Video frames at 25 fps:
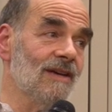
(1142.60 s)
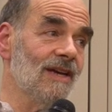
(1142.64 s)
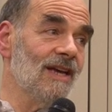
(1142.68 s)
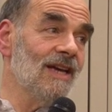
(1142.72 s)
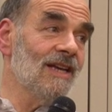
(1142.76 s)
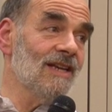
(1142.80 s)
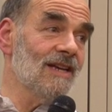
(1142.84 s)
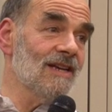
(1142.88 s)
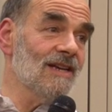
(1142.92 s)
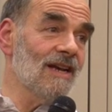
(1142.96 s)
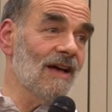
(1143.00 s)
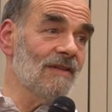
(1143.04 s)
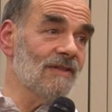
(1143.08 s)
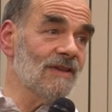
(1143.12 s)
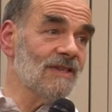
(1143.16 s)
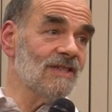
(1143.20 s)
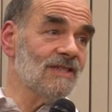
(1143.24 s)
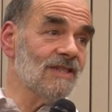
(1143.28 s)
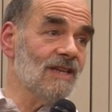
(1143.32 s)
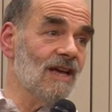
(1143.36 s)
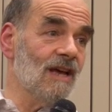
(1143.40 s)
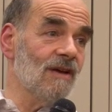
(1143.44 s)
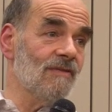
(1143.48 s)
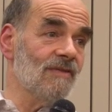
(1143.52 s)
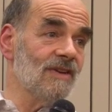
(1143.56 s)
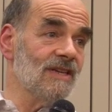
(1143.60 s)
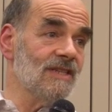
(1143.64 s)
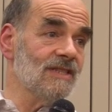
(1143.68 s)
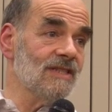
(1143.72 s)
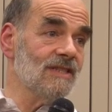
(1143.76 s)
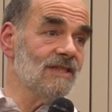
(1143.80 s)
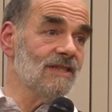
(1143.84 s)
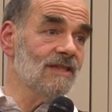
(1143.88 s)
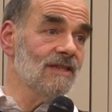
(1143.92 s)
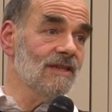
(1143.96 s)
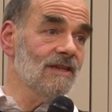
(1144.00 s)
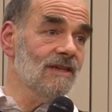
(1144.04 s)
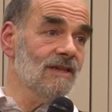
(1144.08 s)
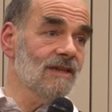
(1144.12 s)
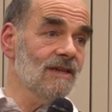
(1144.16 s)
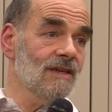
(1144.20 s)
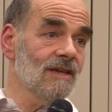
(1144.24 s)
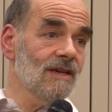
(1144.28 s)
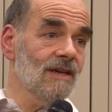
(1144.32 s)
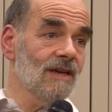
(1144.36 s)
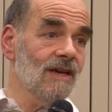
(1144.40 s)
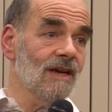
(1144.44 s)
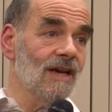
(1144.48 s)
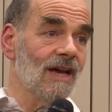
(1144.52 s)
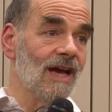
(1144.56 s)
in another service.
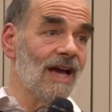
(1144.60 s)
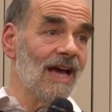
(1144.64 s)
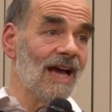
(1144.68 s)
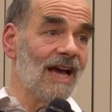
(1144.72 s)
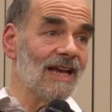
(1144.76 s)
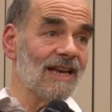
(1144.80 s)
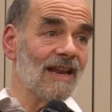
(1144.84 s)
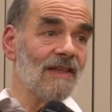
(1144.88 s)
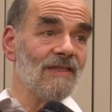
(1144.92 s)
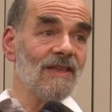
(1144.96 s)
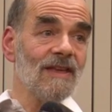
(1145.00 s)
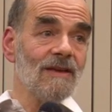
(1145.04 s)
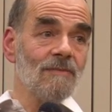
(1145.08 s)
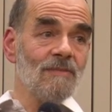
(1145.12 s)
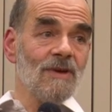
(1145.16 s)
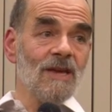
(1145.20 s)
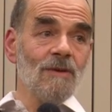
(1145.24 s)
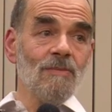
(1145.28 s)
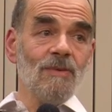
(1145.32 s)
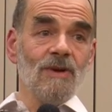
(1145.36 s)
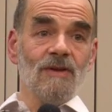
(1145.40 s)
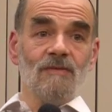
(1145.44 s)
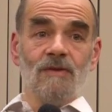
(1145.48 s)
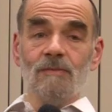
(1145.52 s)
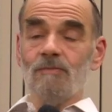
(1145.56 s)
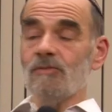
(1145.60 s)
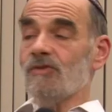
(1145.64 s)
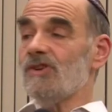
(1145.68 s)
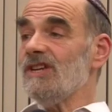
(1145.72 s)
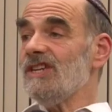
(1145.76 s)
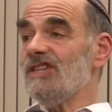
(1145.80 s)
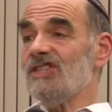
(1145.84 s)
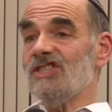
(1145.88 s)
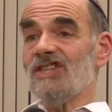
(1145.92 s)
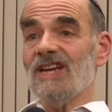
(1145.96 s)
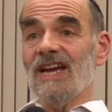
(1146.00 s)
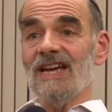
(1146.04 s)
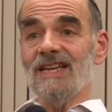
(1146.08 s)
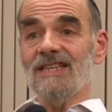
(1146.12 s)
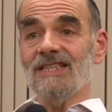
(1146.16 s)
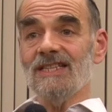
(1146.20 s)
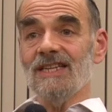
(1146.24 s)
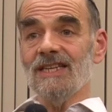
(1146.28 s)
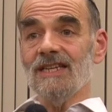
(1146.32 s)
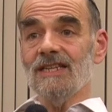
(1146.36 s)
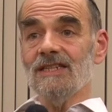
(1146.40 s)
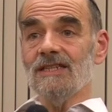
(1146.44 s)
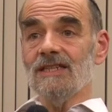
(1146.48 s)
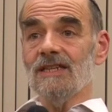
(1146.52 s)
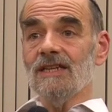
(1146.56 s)
And I think people have
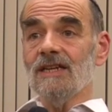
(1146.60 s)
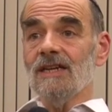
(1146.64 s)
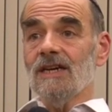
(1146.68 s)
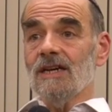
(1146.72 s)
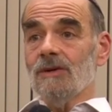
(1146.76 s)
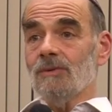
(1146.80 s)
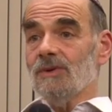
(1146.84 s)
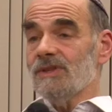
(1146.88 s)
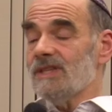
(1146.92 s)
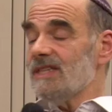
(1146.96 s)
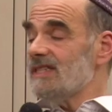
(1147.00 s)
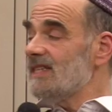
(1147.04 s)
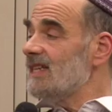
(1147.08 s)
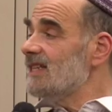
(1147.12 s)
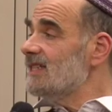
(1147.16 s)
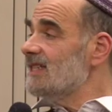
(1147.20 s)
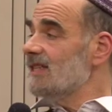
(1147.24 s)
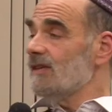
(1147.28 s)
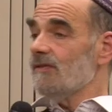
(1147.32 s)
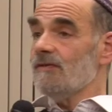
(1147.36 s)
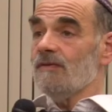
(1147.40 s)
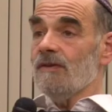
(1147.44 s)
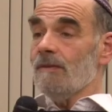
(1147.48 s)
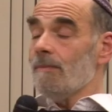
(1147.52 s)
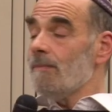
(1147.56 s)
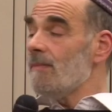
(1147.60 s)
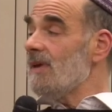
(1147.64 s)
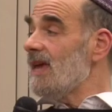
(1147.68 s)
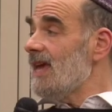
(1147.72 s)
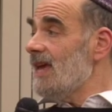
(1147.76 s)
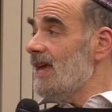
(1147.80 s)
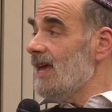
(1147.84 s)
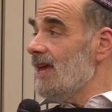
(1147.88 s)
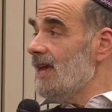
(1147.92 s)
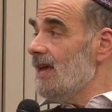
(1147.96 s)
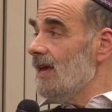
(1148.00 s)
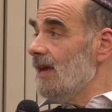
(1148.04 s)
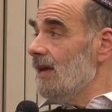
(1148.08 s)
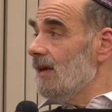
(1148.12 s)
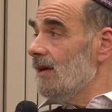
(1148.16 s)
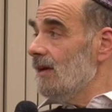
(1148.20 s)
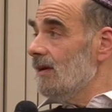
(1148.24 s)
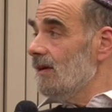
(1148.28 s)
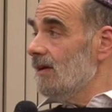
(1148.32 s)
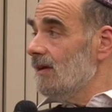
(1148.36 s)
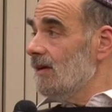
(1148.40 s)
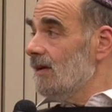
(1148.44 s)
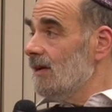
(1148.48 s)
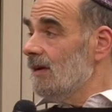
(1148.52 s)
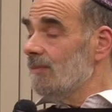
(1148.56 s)
appreciated, well, this isn't for me,
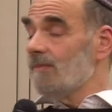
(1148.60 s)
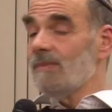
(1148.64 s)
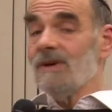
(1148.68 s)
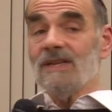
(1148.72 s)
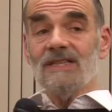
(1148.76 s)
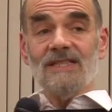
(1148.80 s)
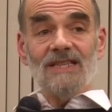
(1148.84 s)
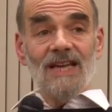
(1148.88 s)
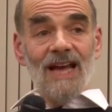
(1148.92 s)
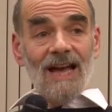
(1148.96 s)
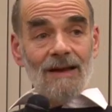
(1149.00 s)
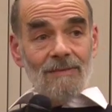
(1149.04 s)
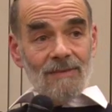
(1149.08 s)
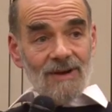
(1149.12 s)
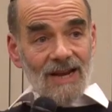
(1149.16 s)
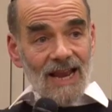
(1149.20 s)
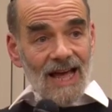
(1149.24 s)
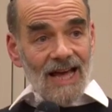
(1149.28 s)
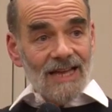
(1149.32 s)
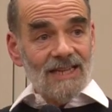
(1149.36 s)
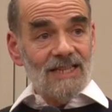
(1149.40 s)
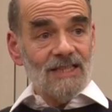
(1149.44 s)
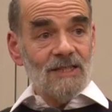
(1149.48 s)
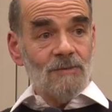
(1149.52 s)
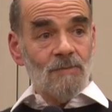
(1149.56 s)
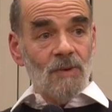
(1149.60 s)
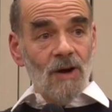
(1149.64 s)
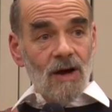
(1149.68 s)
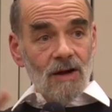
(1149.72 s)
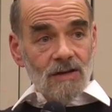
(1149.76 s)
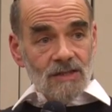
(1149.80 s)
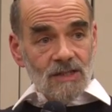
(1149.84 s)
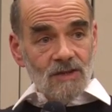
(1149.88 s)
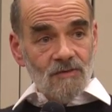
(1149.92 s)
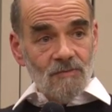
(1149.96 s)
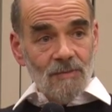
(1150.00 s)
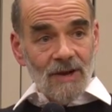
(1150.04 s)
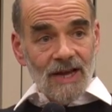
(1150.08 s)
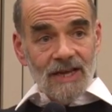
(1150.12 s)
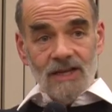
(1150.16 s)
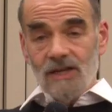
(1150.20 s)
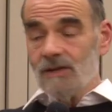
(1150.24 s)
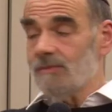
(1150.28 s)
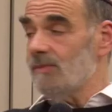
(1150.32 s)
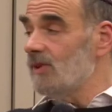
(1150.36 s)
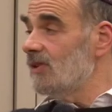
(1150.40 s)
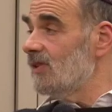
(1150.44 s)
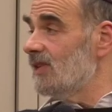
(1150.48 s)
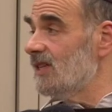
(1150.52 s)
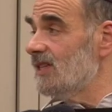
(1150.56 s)
but I'm glad it's part of my
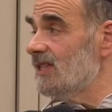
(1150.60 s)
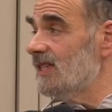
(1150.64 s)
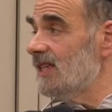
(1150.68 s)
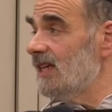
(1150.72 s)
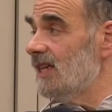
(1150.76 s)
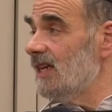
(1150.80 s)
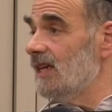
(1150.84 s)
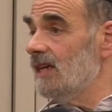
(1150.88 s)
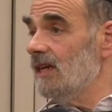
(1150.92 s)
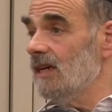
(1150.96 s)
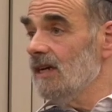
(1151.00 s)
community.